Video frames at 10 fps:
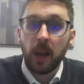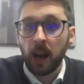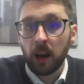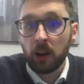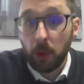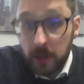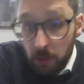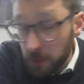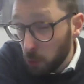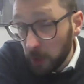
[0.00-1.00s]
who has
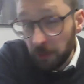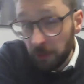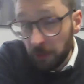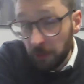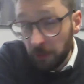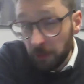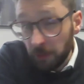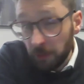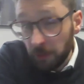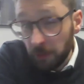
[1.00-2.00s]
over 20
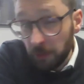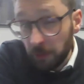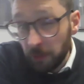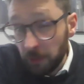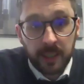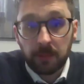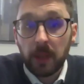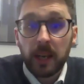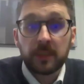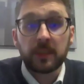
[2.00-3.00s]
in IT.